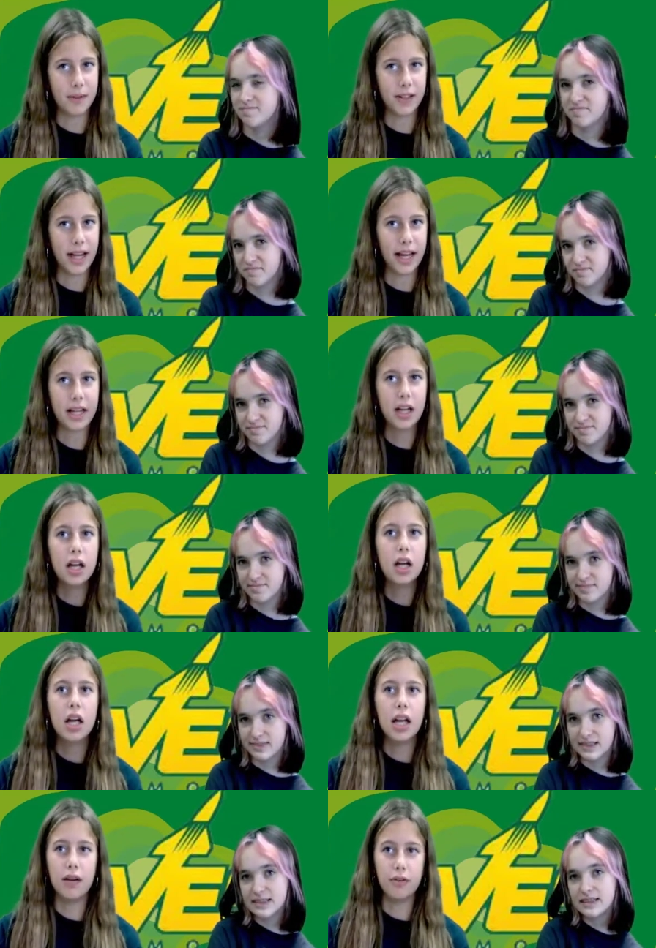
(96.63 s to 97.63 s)
Speaker 1: like
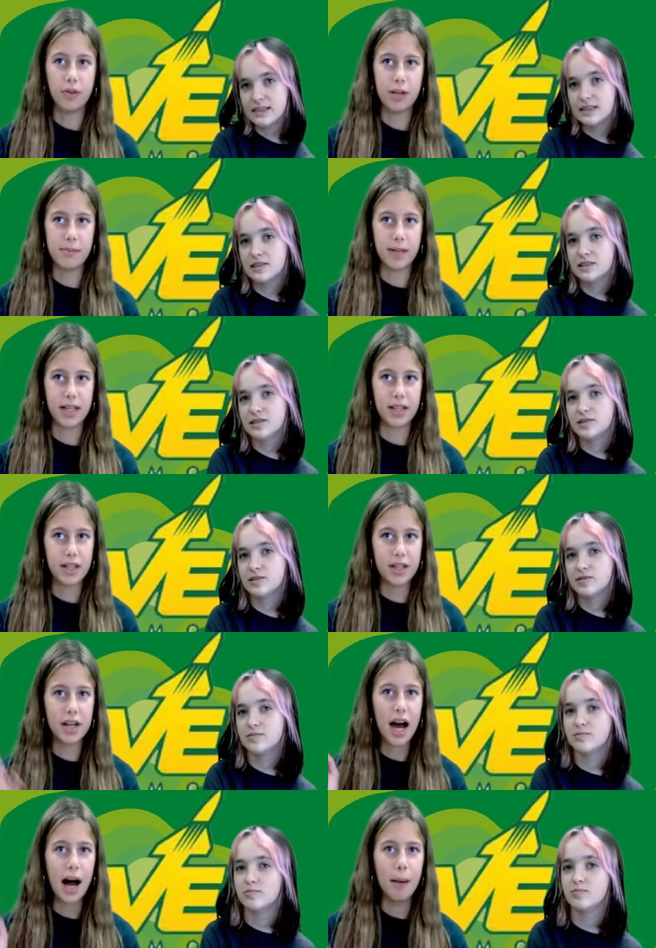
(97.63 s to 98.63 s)
if we meet the
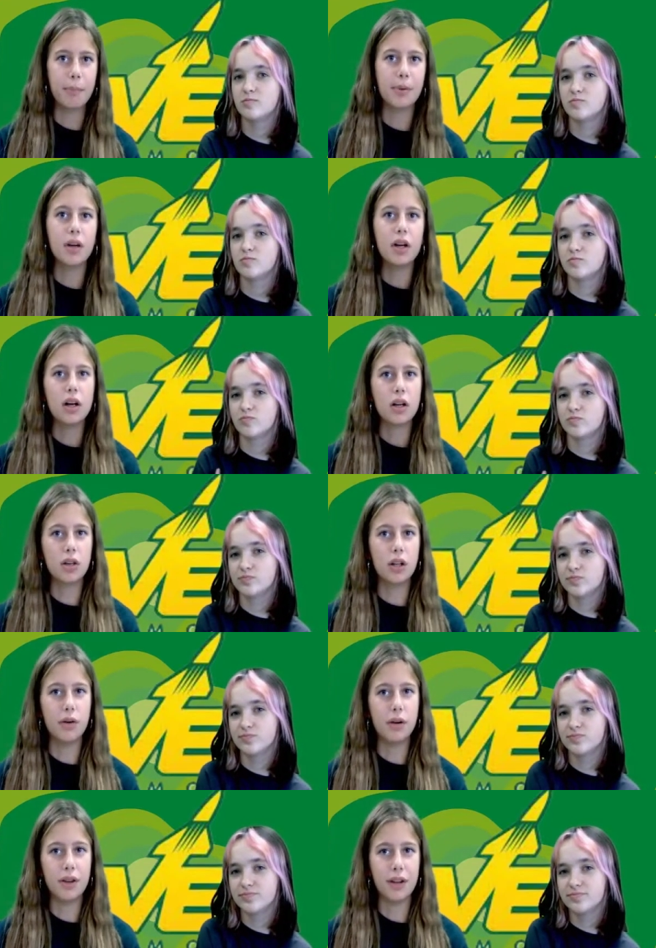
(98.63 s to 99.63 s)
top
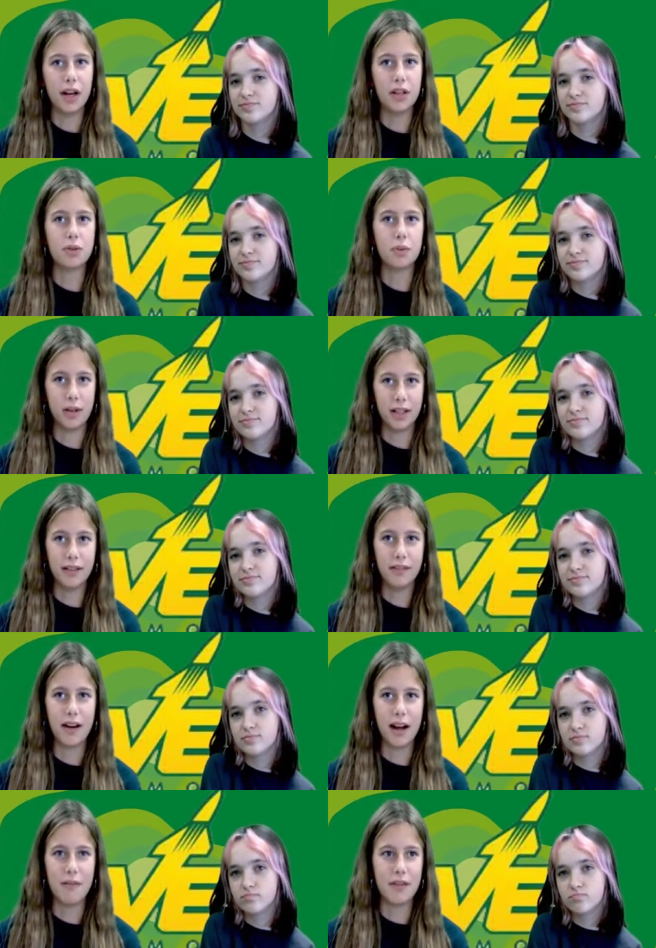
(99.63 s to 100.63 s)
Glowathon
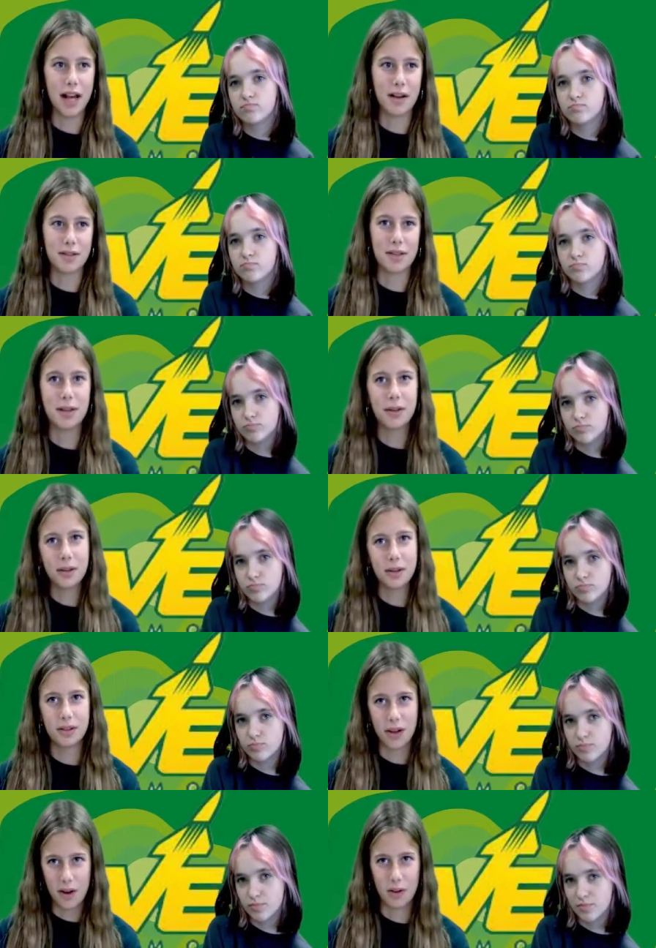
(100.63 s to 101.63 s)

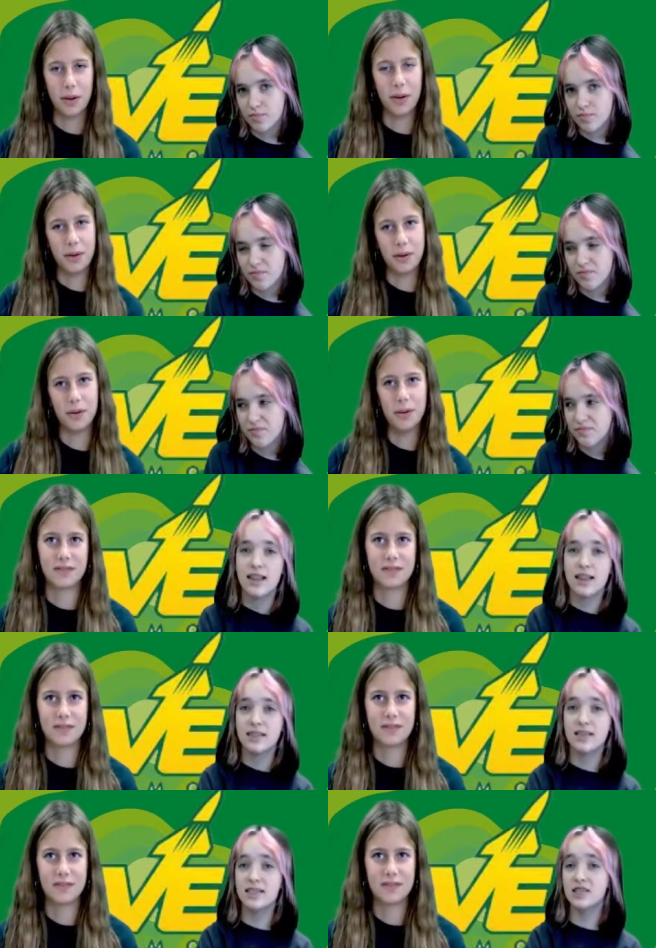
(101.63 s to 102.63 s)
$25,000 goal.
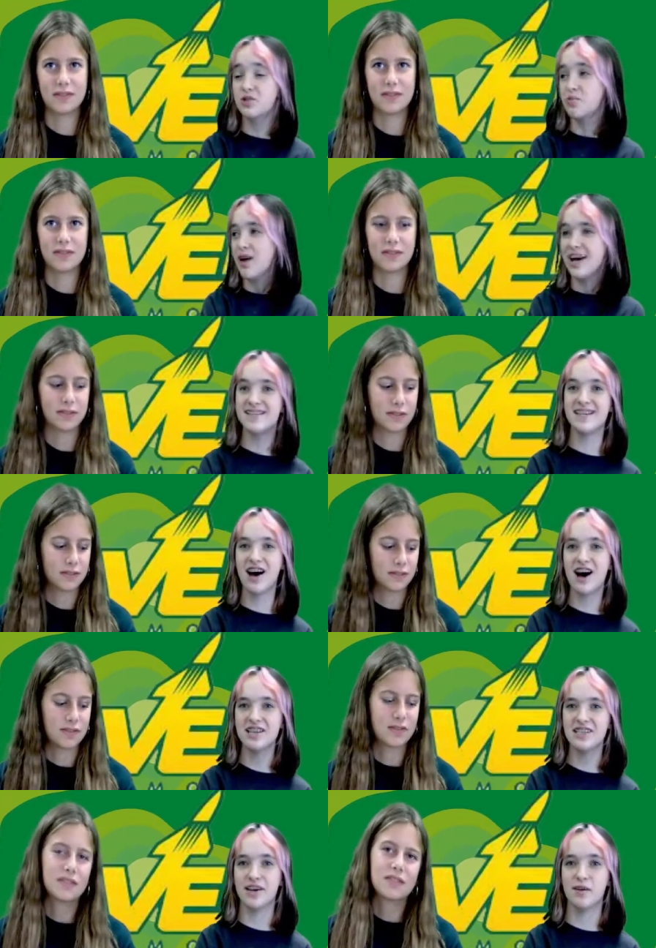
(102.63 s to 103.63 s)
Speaker 2: This is crazy
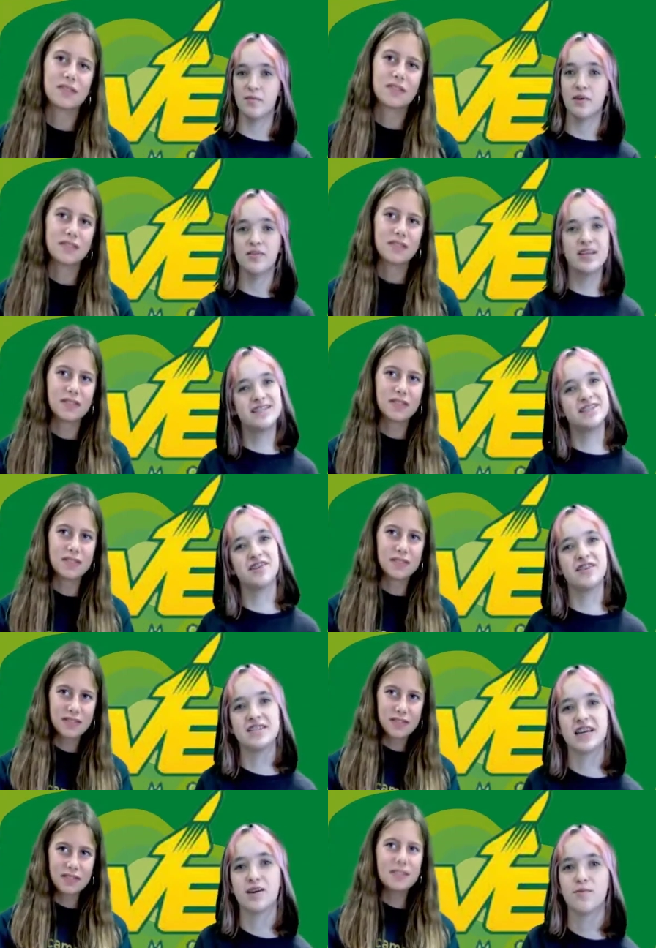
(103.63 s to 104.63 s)
awesome. Let's do
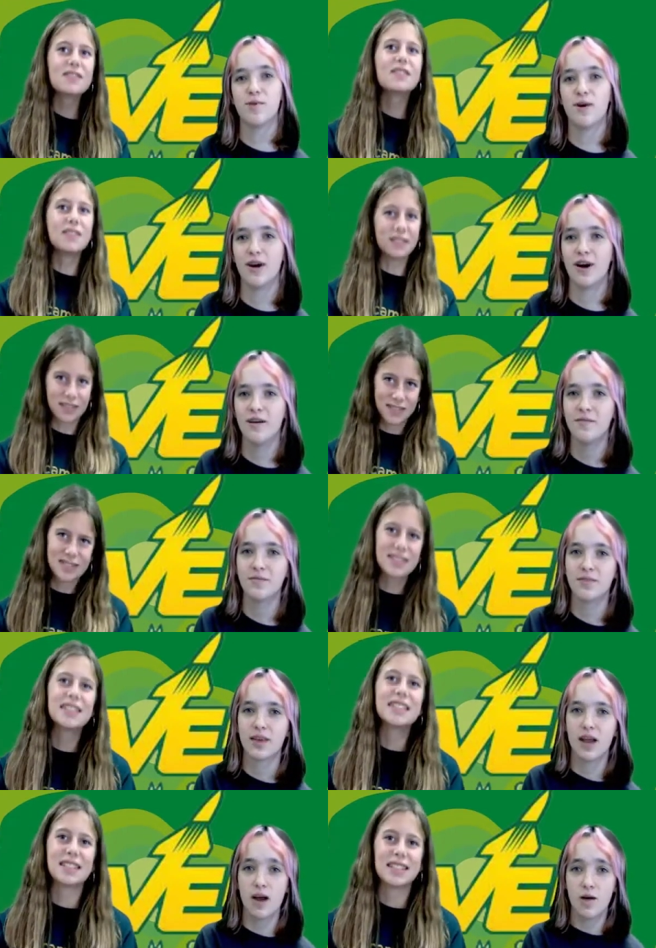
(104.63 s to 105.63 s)
this, Sycamore.
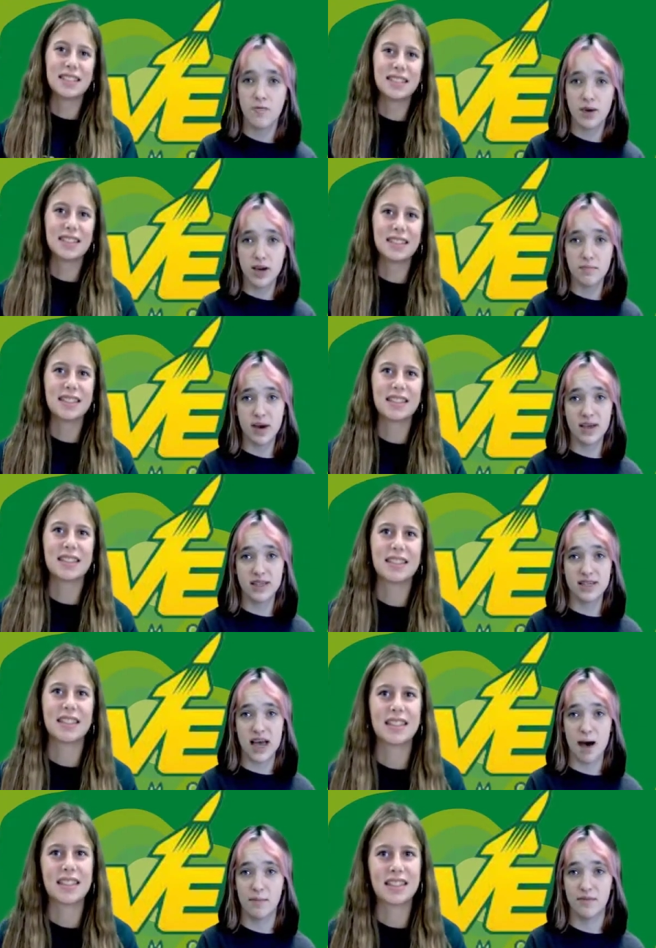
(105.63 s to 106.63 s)
We can make this
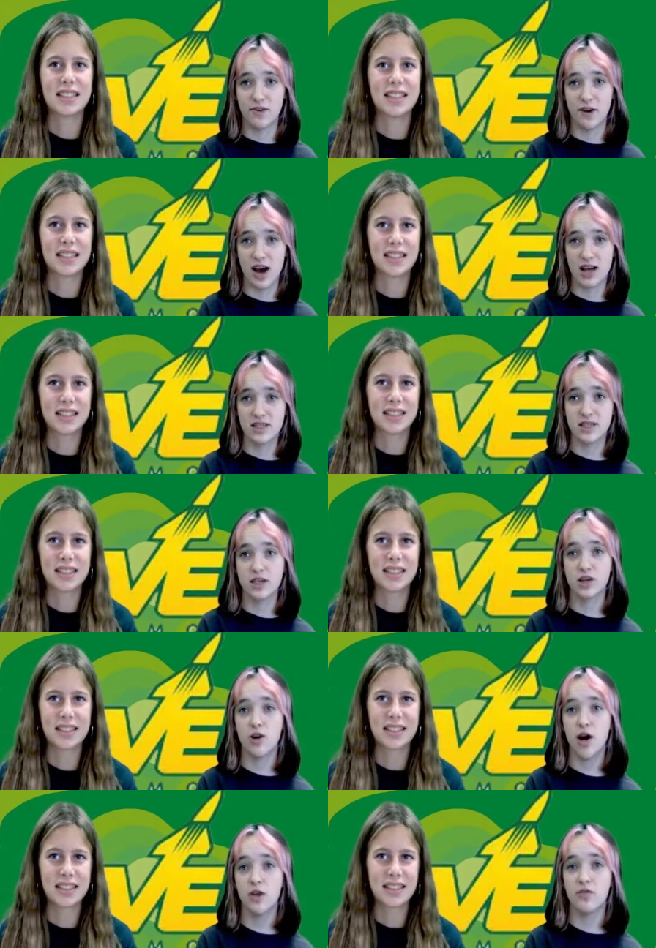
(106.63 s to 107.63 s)
happen for us.
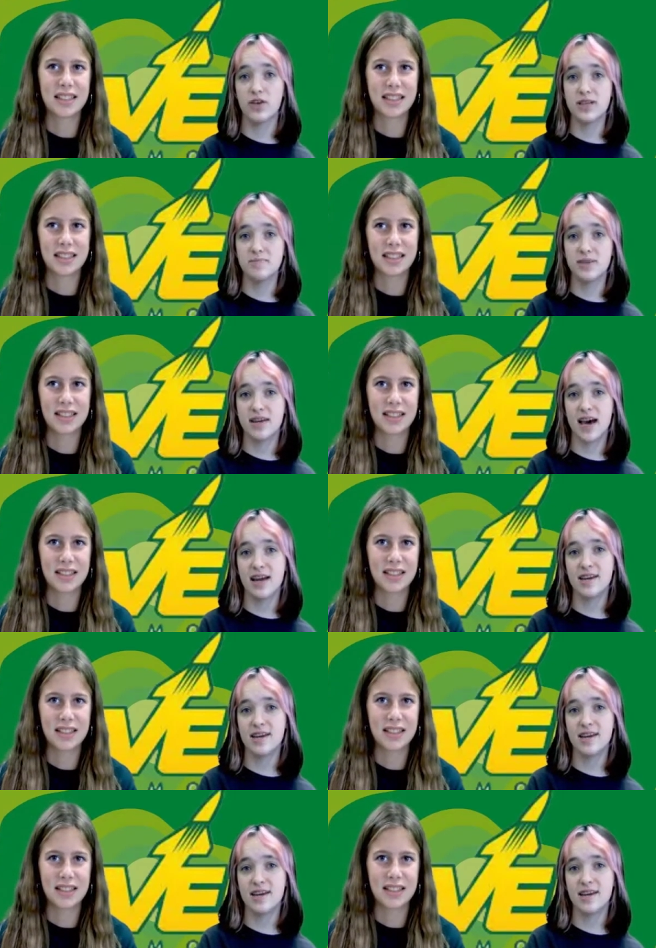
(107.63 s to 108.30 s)
Go out this weekend